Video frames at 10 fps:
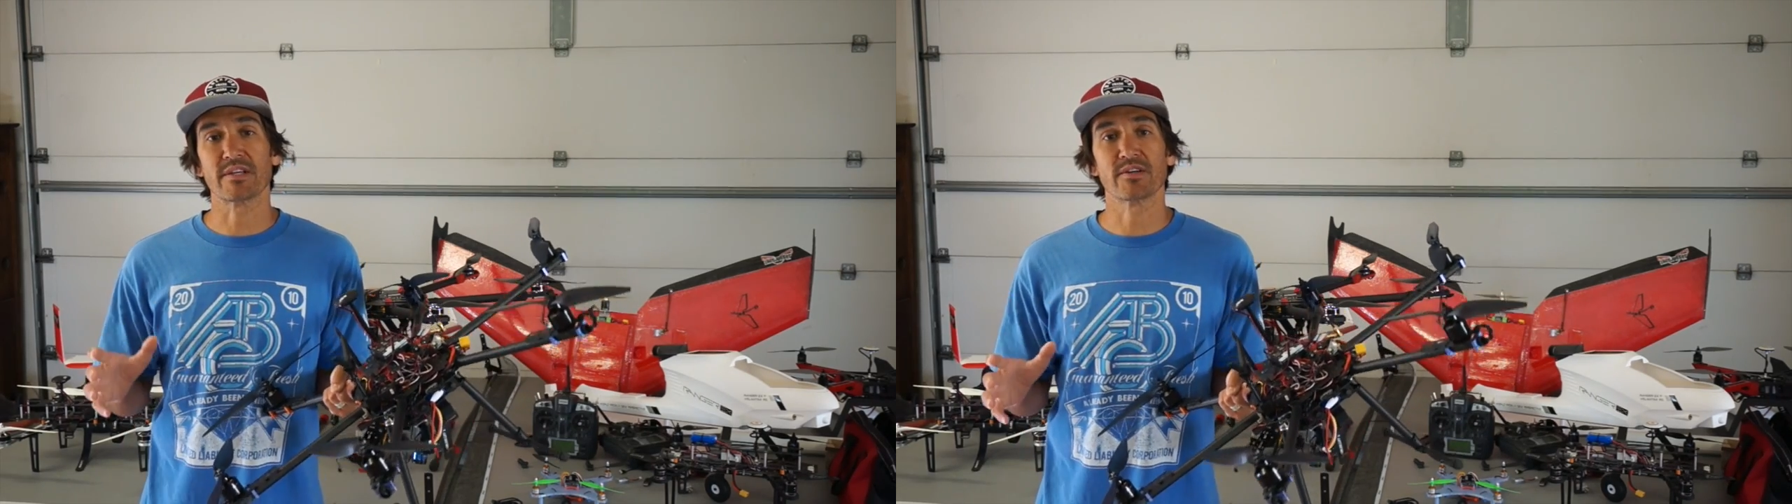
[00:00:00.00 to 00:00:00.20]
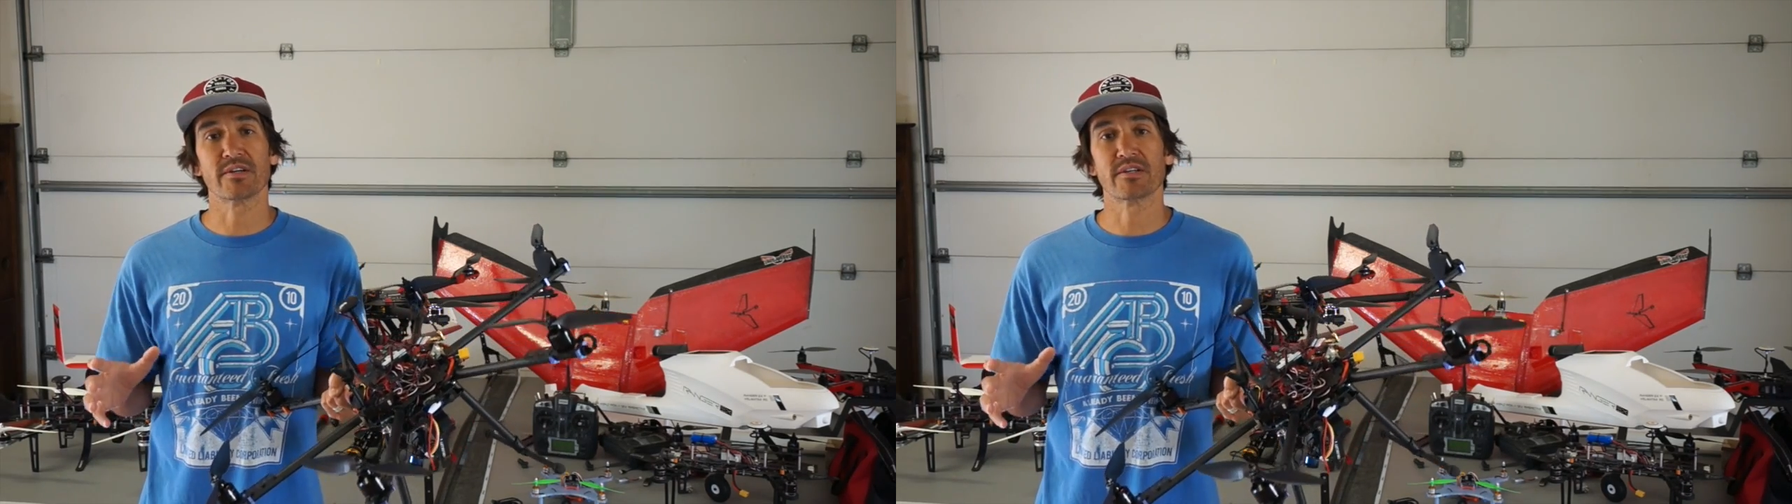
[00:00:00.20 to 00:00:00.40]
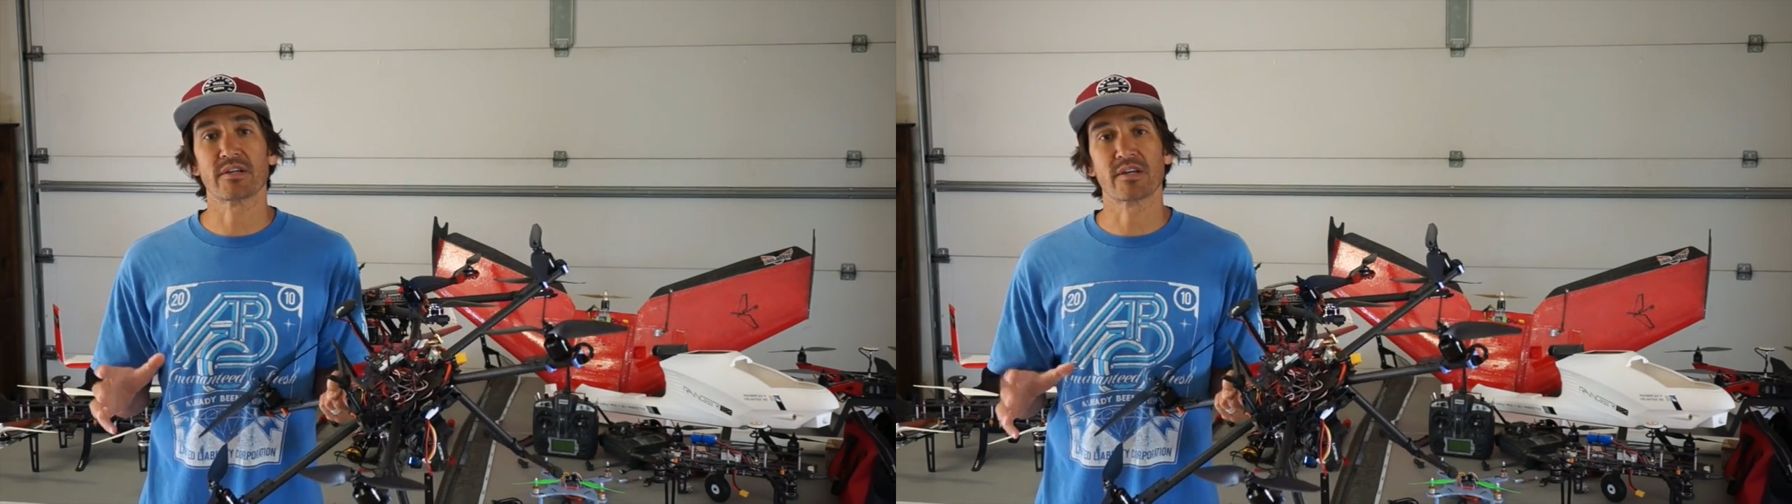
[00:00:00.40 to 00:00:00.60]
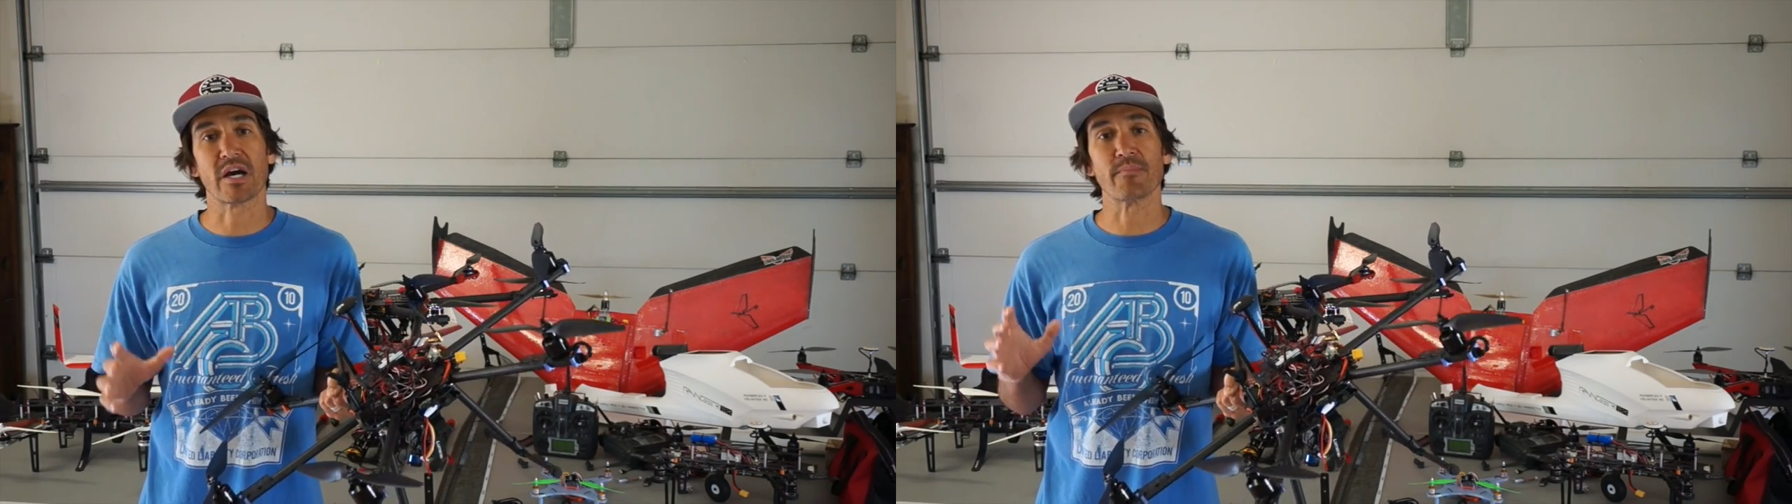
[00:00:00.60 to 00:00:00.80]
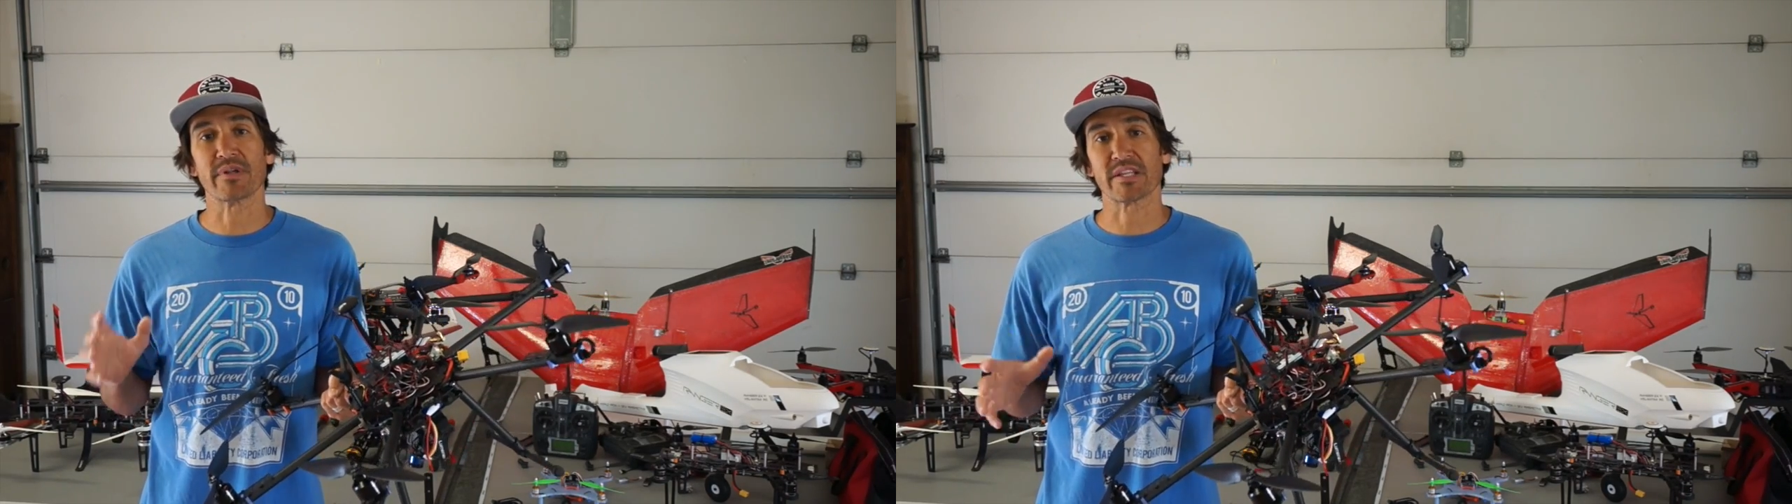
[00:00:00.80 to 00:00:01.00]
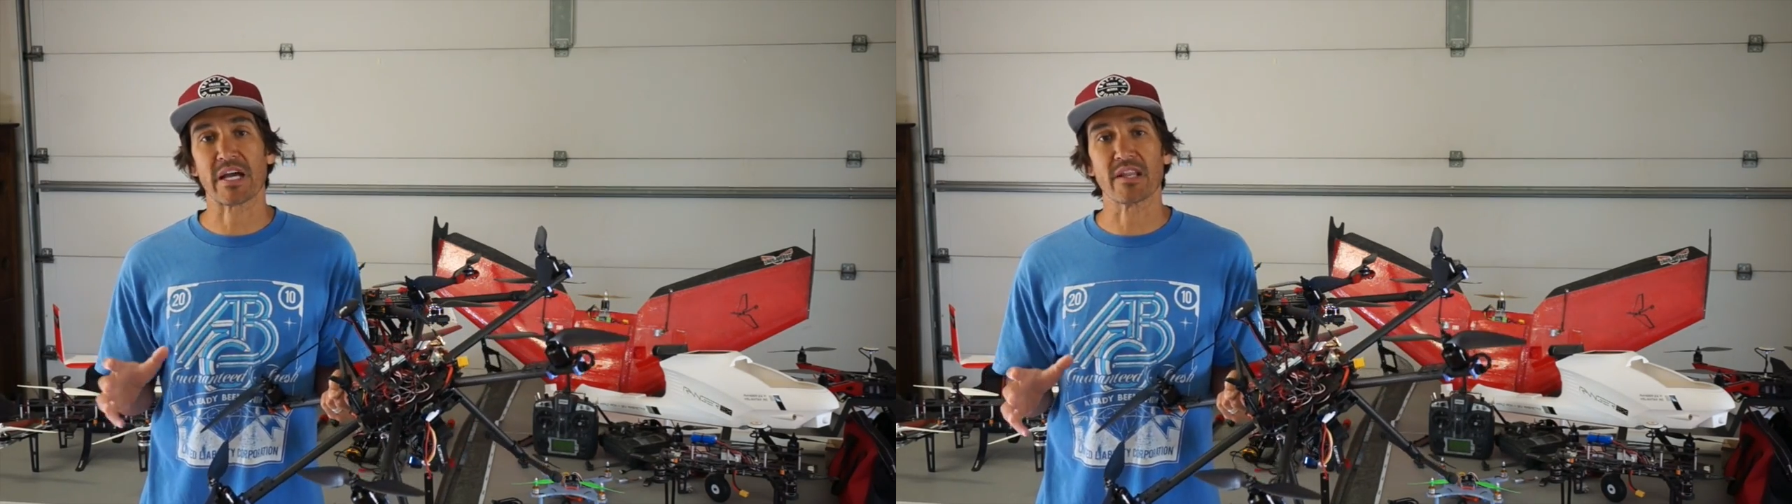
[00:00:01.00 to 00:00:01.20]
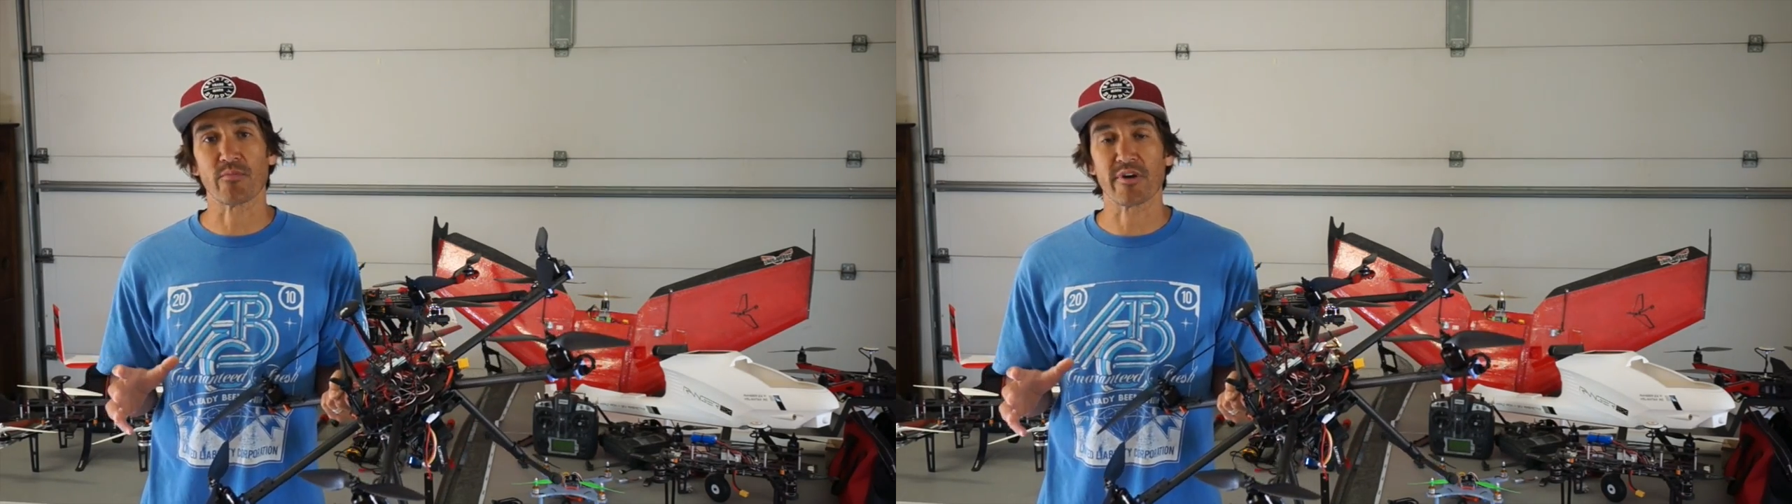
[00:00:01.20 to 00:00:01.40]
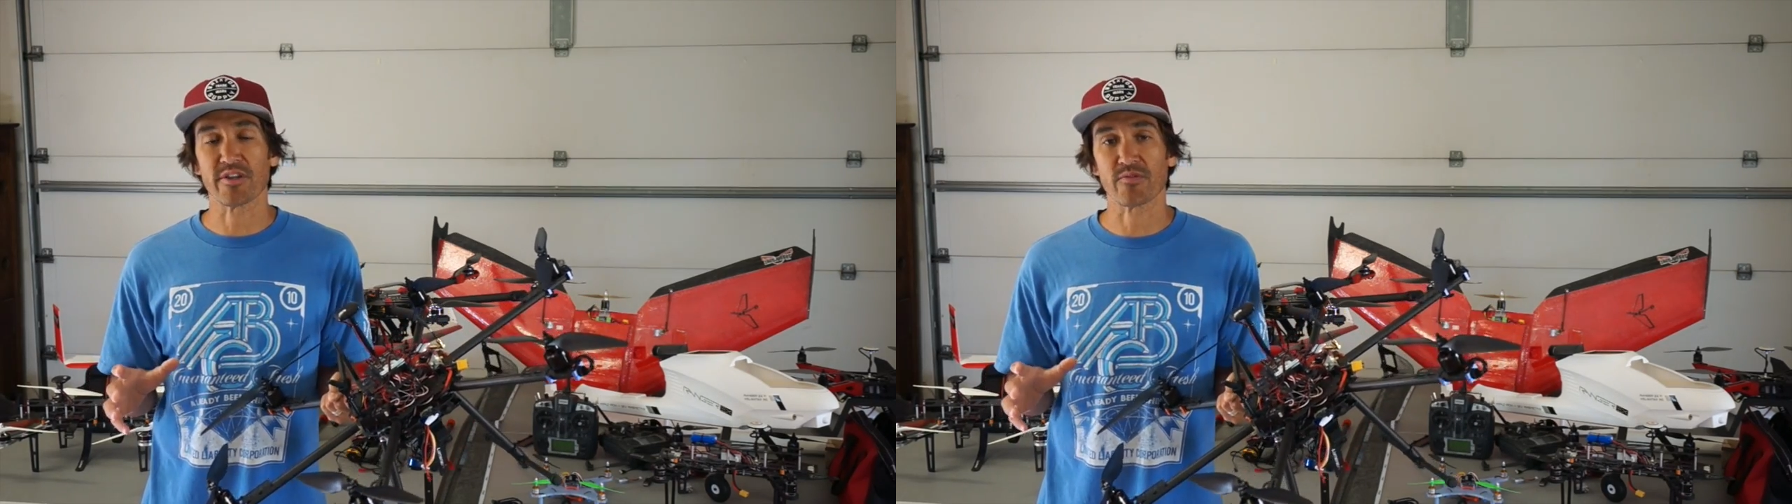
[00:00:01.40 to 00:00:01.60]
good compass
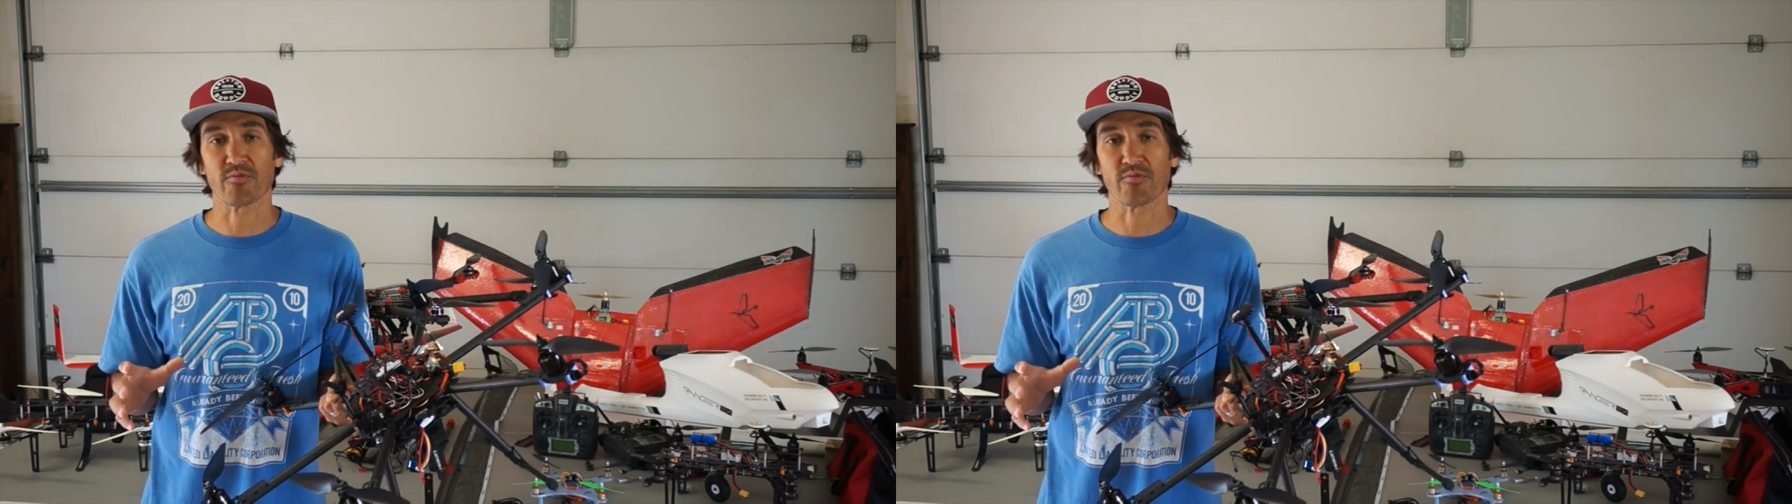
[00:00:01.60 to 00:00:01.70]
calibration